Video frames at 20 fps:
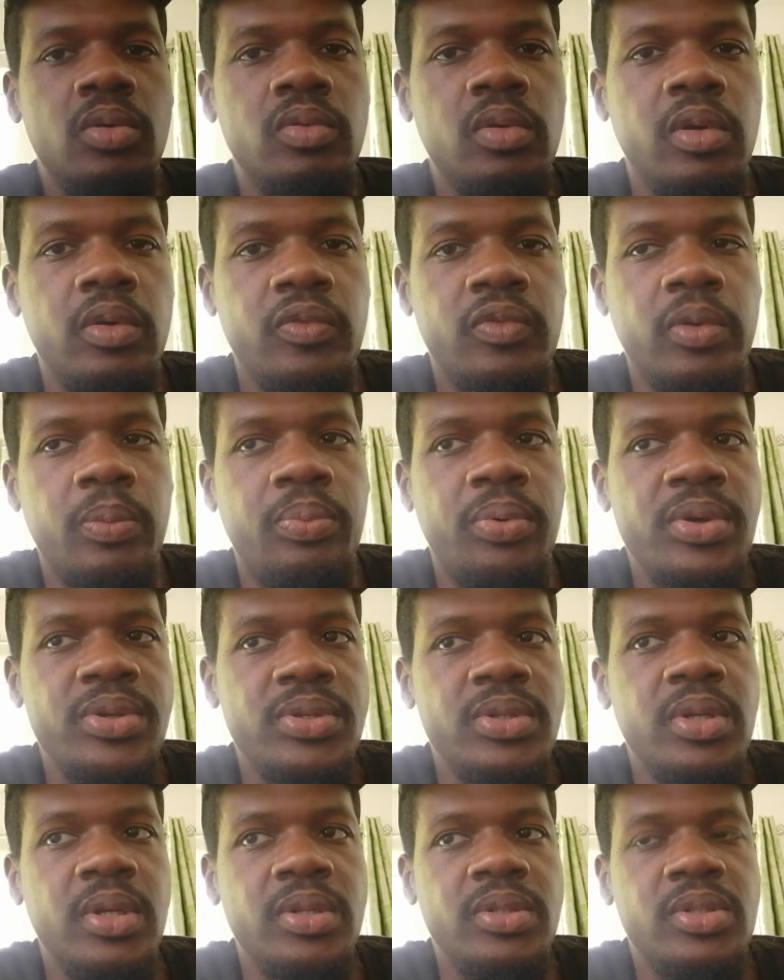run for
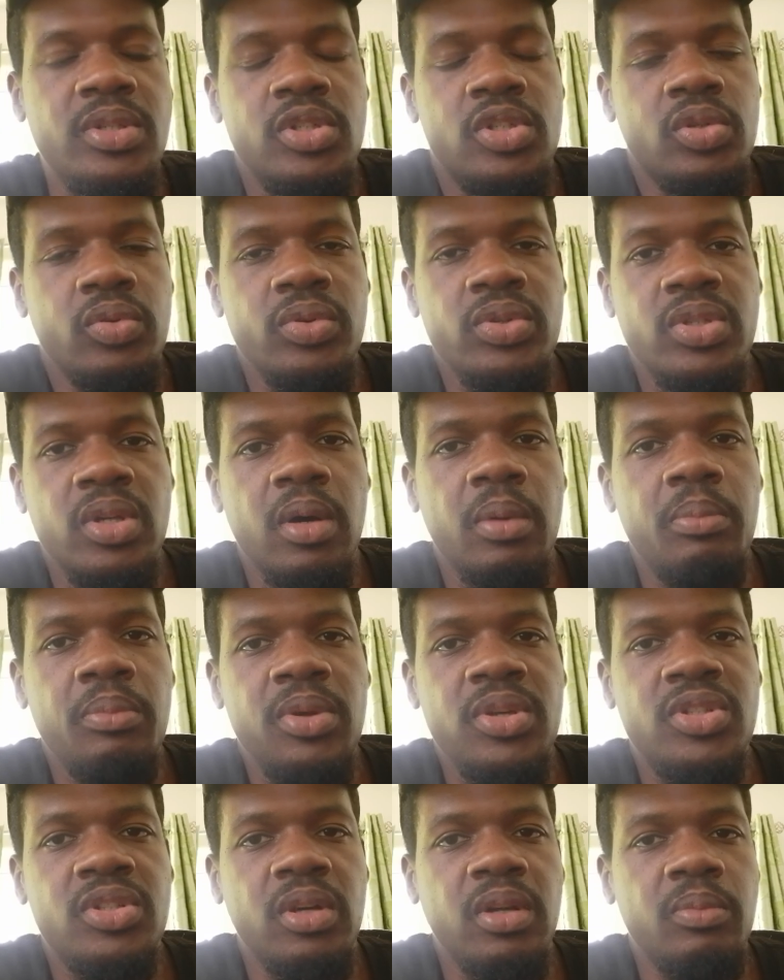presidency, shows their
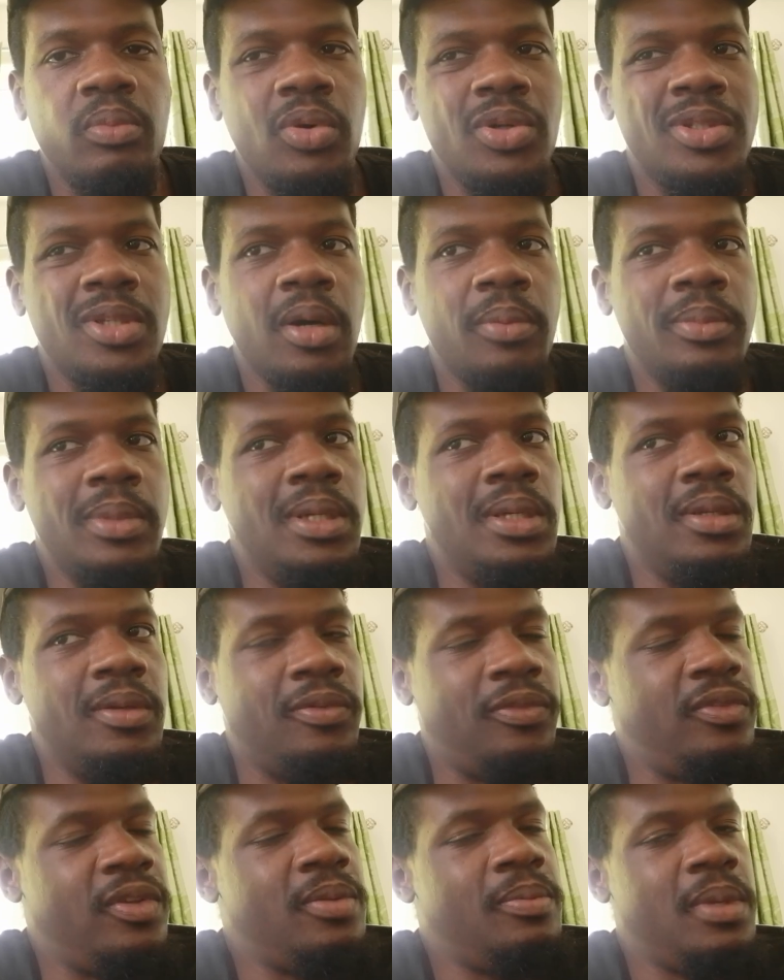ambition. But I
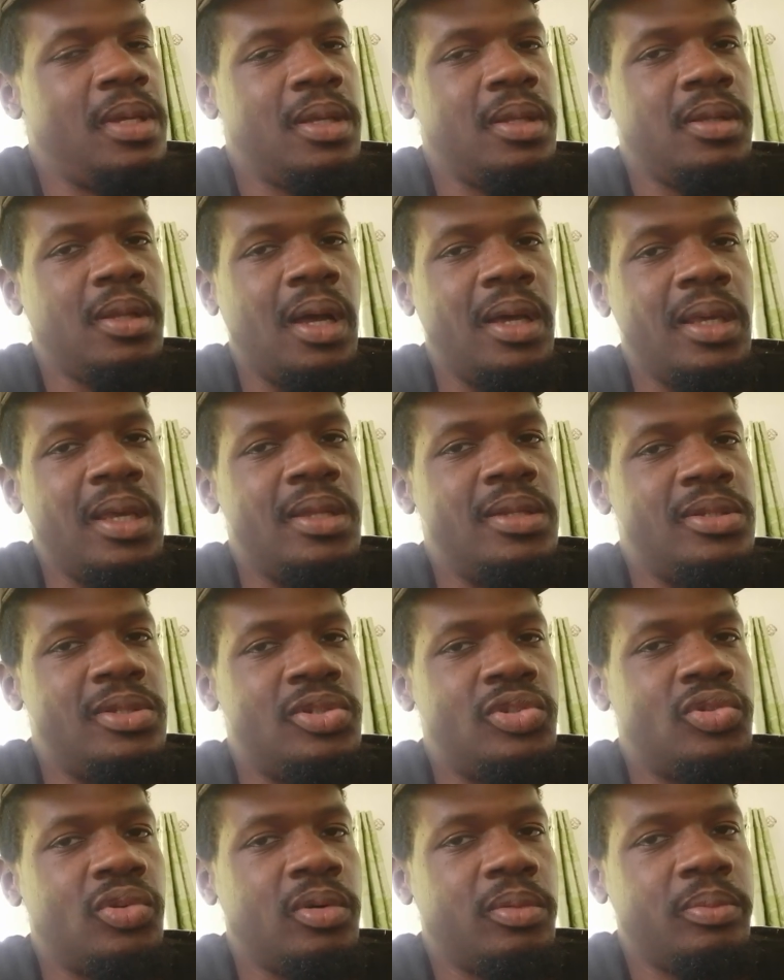mean, female
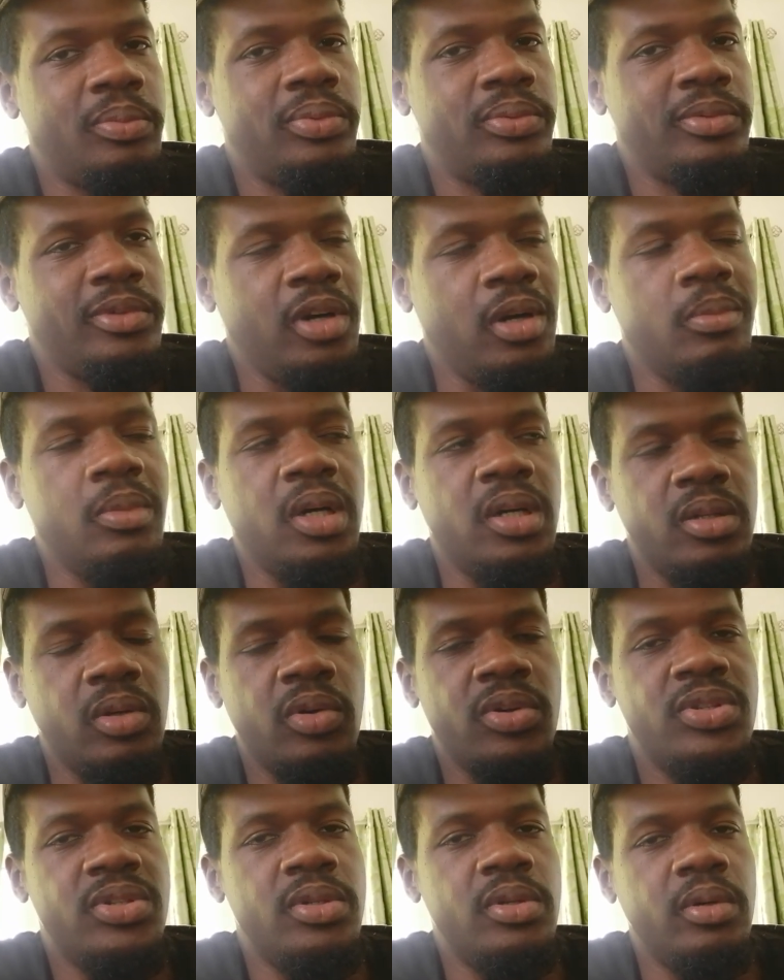against Trump, come on,
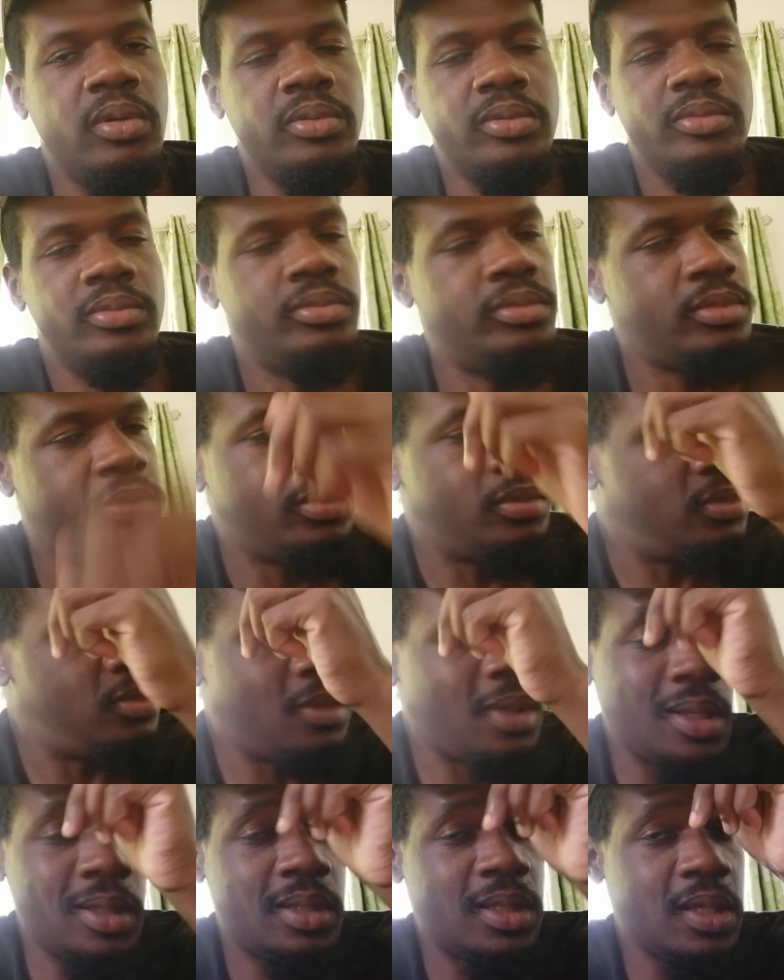go sit down.
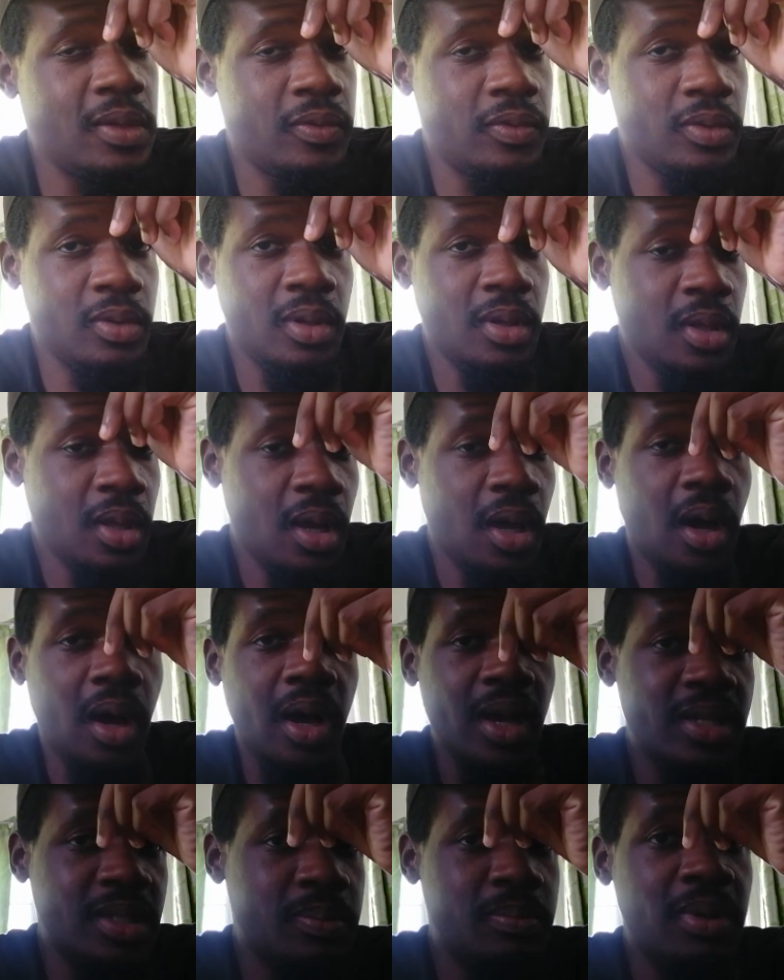Not even
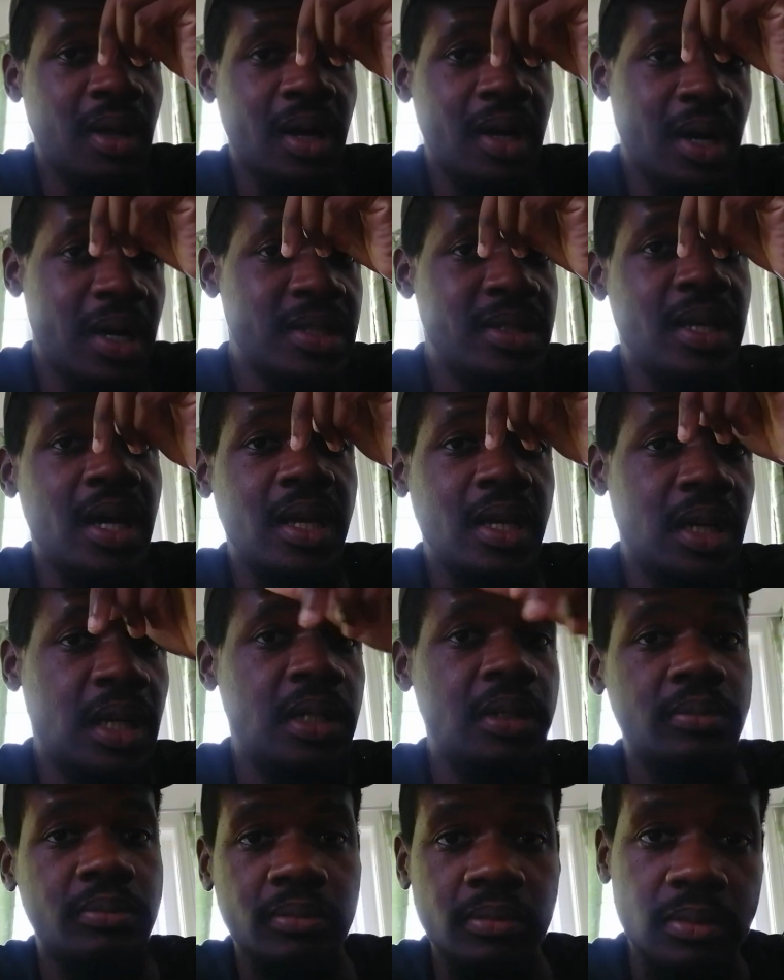as black as I
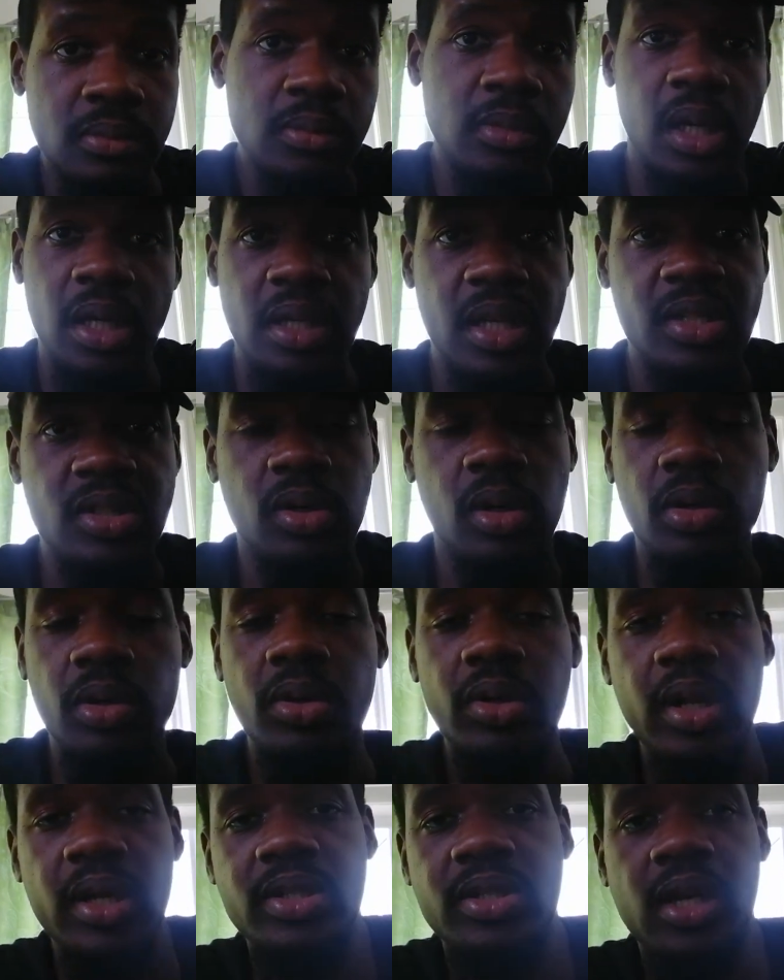am and as
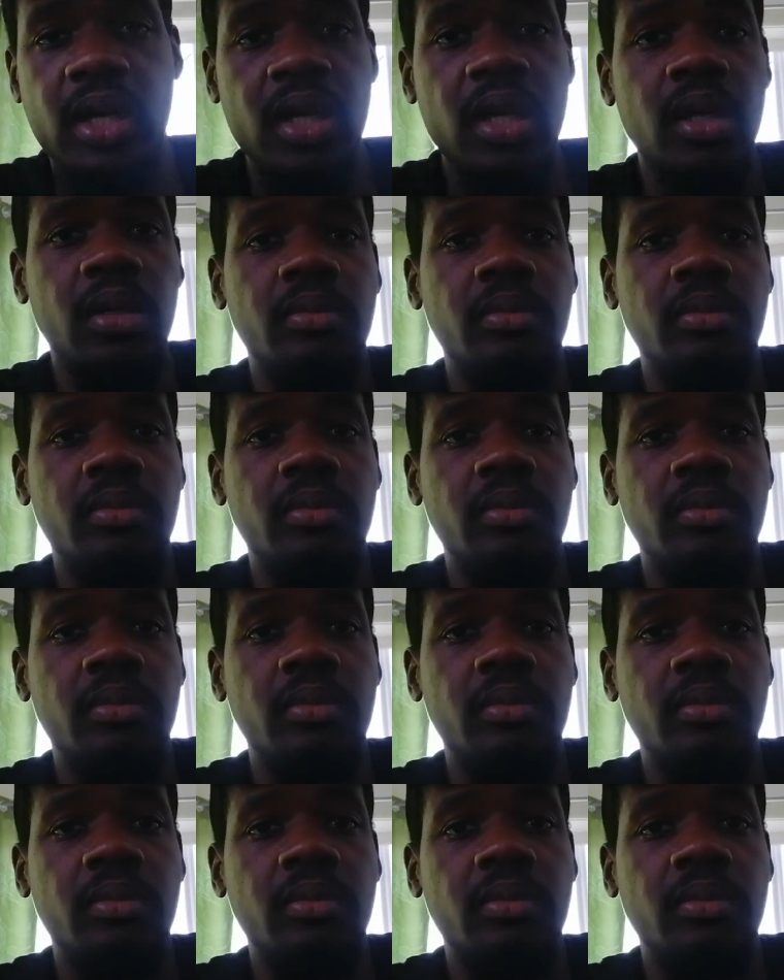colored as I